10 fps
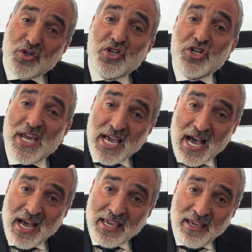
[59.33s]
to
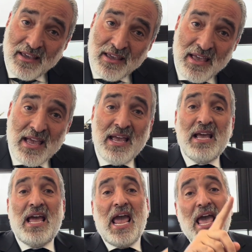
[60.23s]
Shanghai,
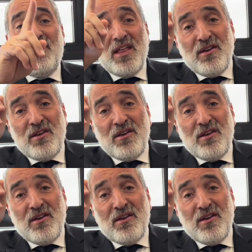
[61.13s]
and then